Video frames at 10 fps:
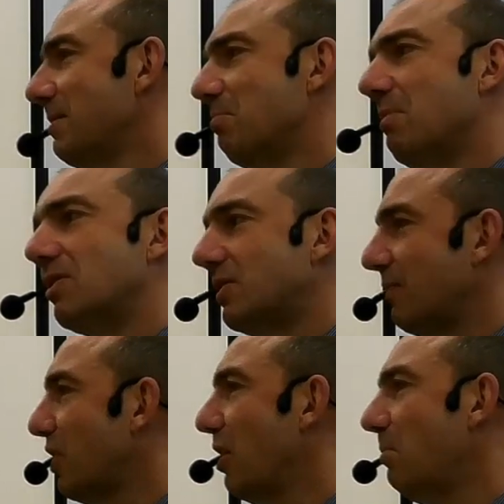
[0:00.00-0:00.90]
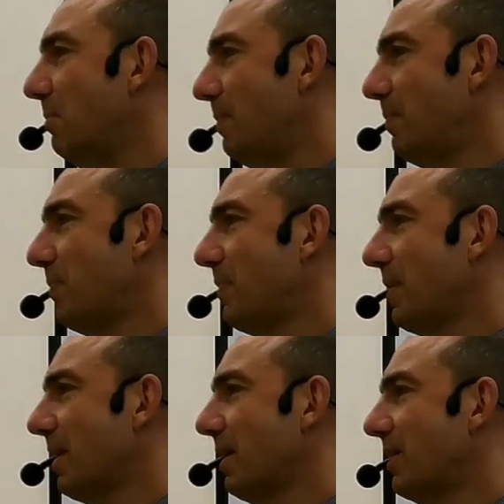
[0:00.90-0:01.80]
must have come
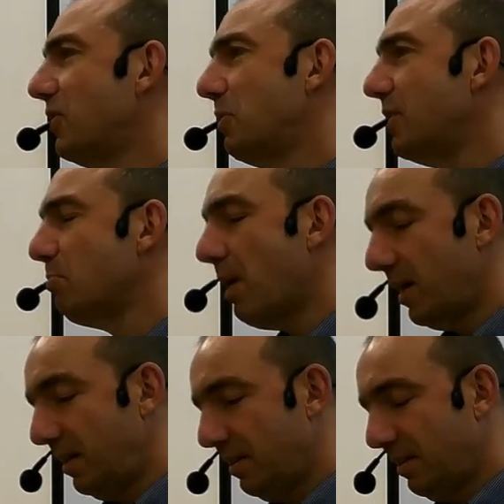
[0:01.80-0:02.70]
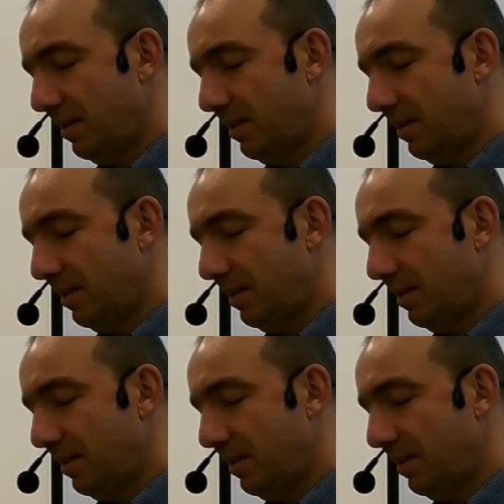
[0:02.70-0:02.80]
to his mind.